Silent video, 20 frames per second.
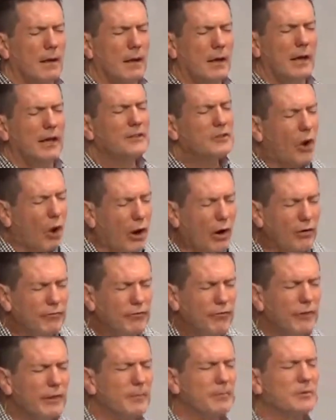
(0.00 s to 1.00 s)
It's hard
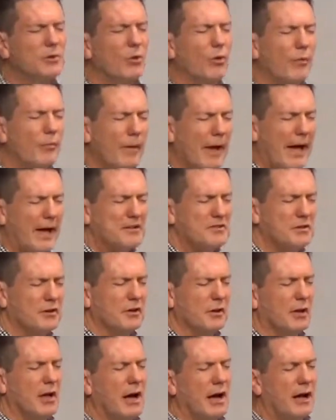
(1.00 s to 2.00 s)
for them to imagine
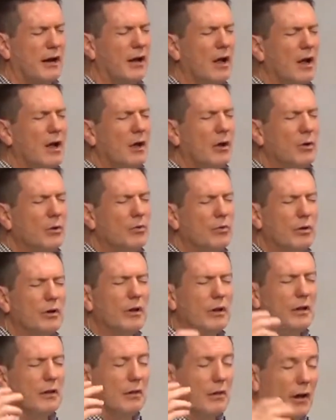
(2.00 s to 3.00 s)
a God who
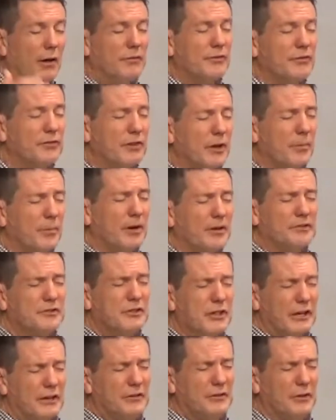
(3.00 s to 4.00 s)
really loves them and is
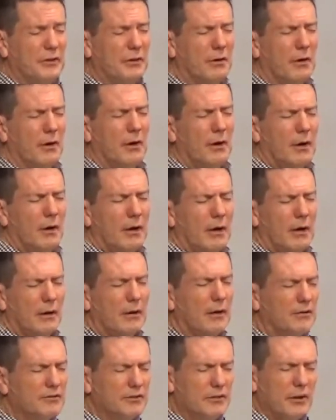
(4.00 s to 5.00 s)
tender and
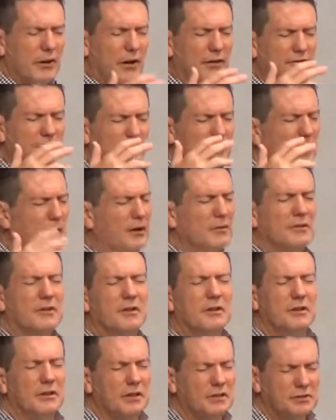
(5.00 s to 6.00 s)
loves them
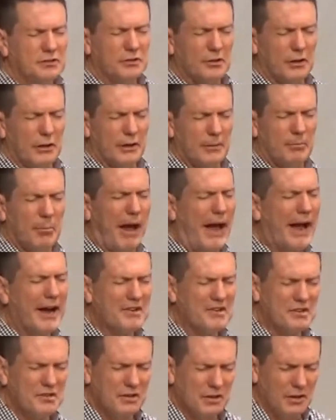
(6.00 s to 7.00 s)
unconditionally and
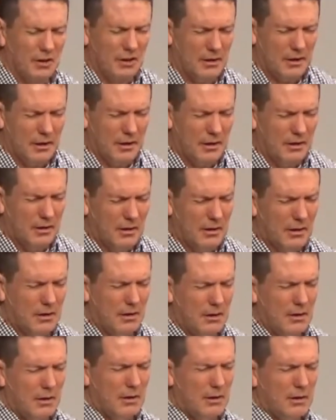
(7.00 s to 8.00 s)
passionately
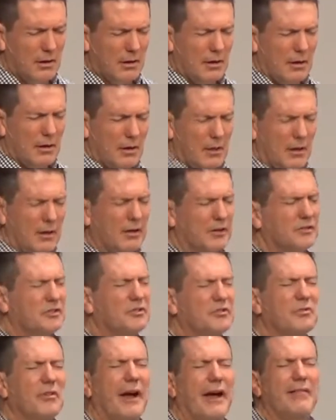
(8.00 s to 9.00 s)
and
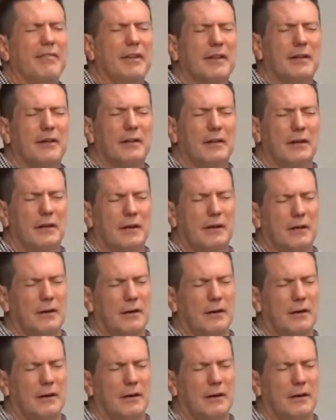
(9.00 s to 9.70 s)
extravagantly.